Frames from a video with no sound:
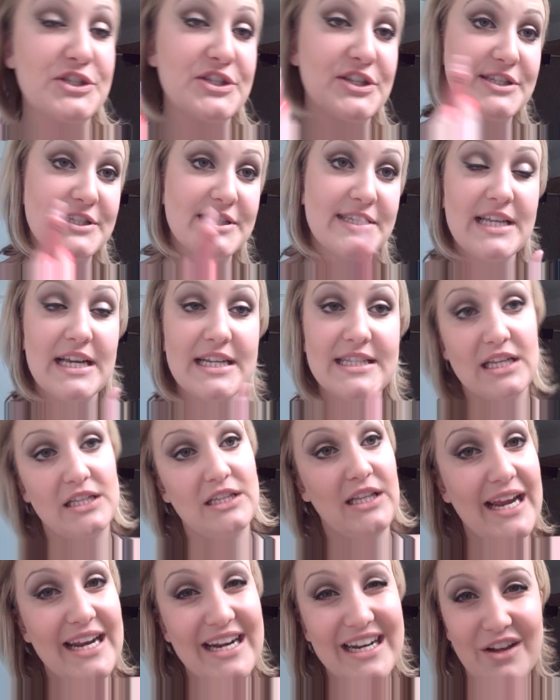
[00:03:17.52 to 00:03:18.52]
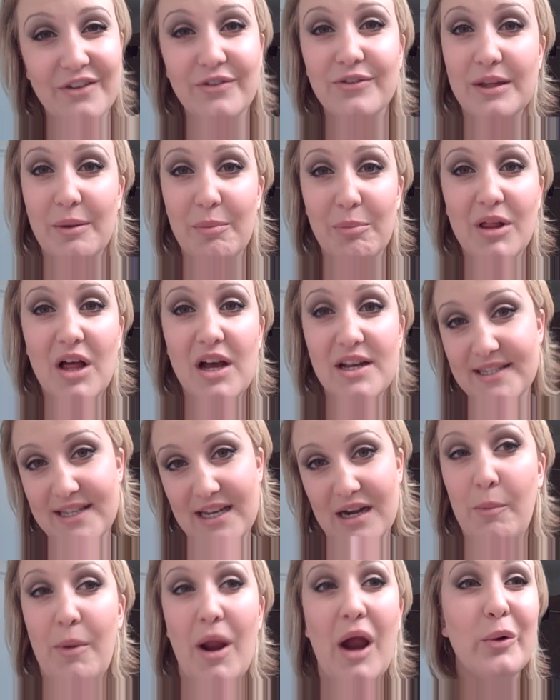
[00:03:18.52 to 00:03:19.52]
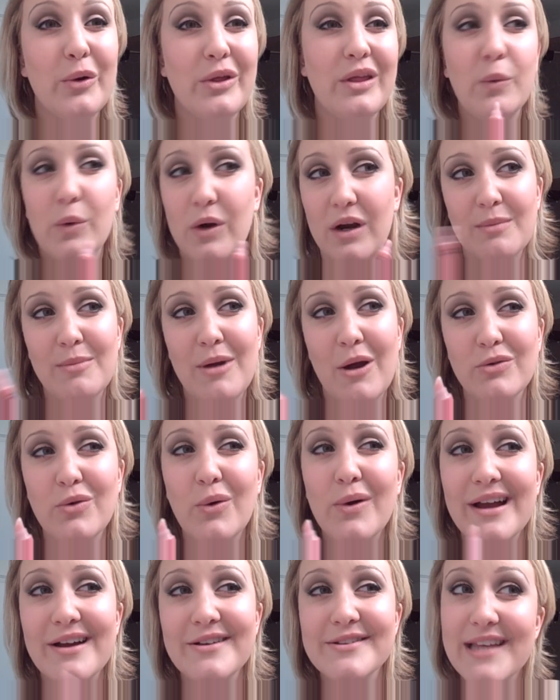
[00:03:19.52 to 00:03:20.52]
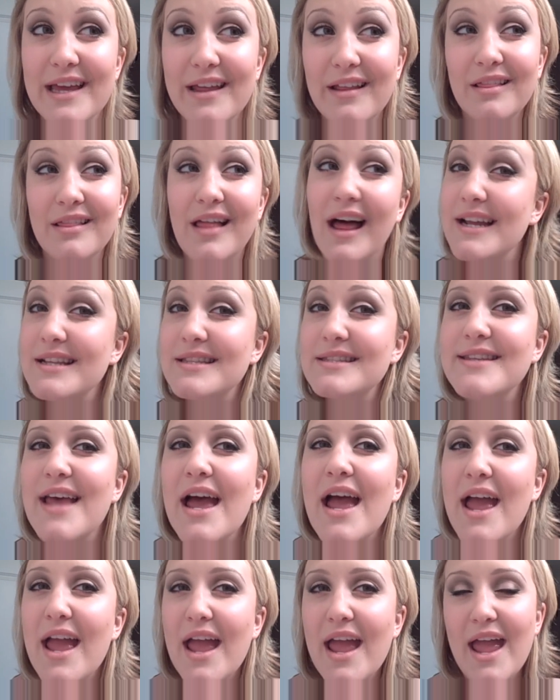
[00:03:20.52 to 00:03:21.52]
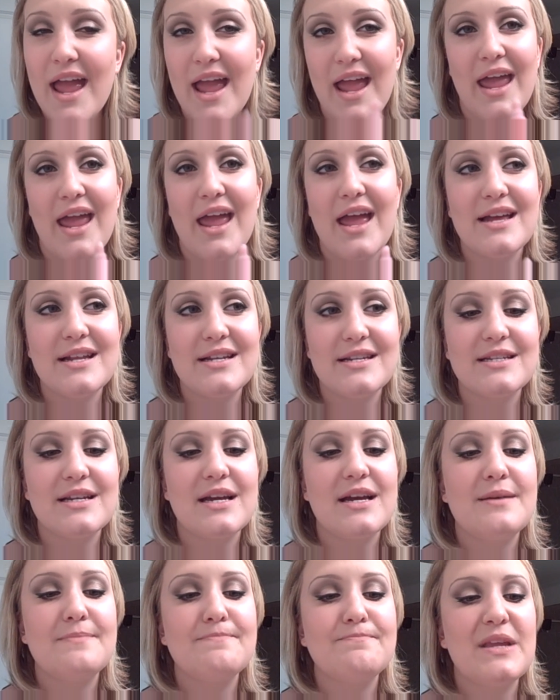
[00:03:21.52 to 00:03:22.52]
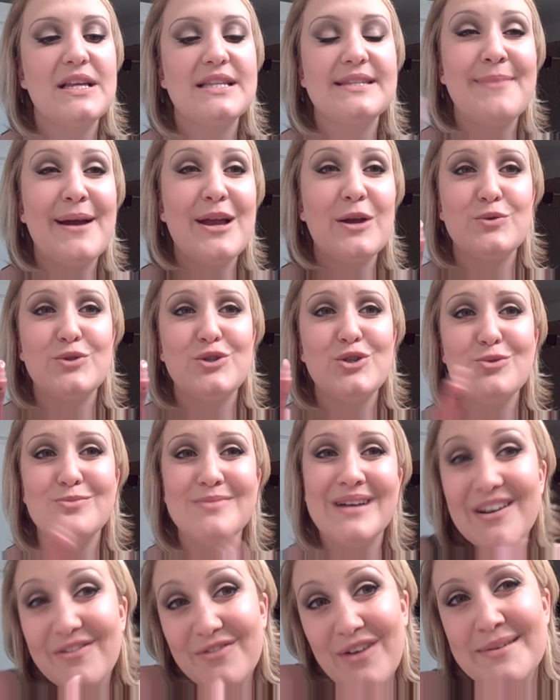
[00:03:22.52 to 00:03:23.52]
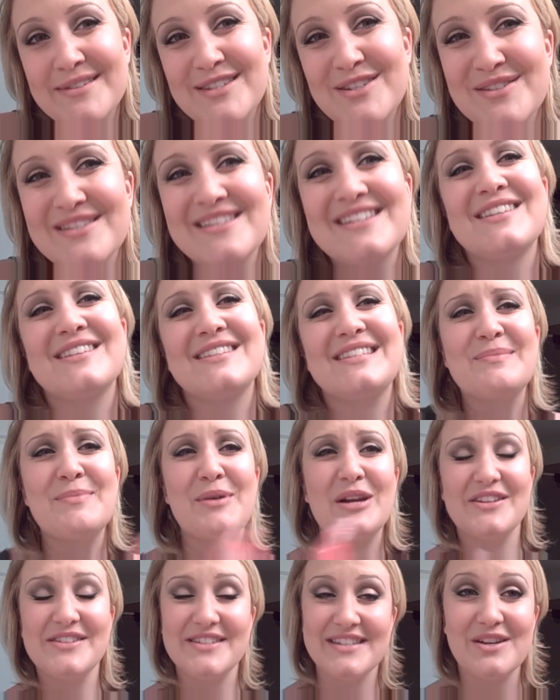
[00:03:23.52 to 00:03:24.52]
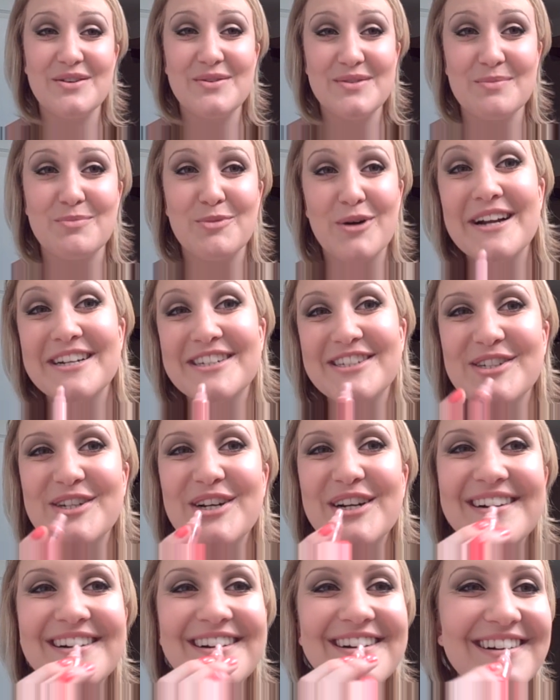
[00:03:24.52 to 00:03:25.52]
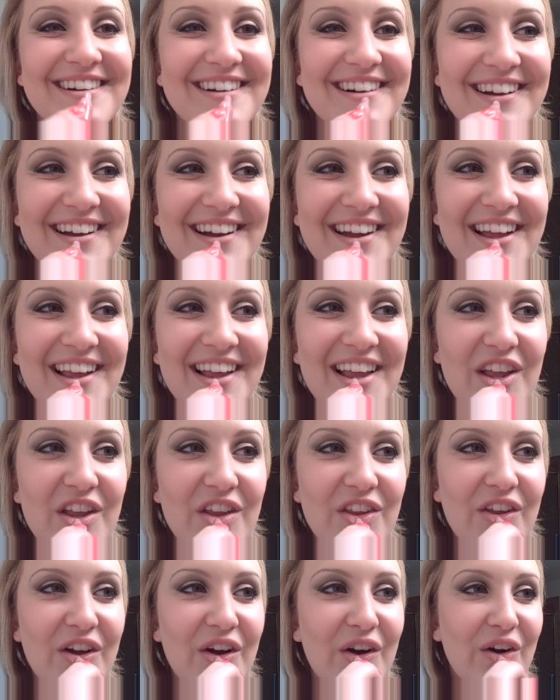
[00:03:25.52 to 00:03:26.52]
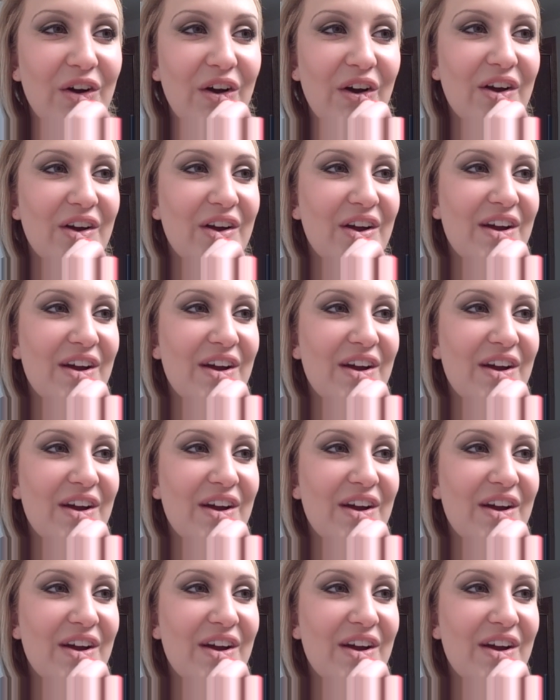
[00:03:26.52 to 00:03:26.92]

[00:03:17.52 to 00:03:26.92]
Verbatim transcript: just because it's a light enough lip gloss and I'm not really worried about going outside the lines, and it's my own tube. If I was doing this on someone else, I'd use a brush. So